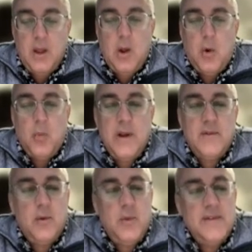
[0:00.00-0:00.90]

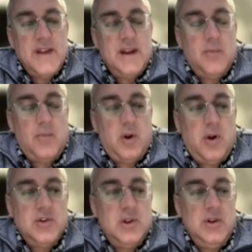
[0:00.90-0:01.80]
We've taken an
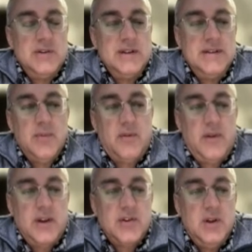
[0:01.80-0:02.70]
approach using
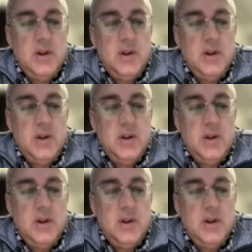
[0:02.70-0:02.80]
zebrafish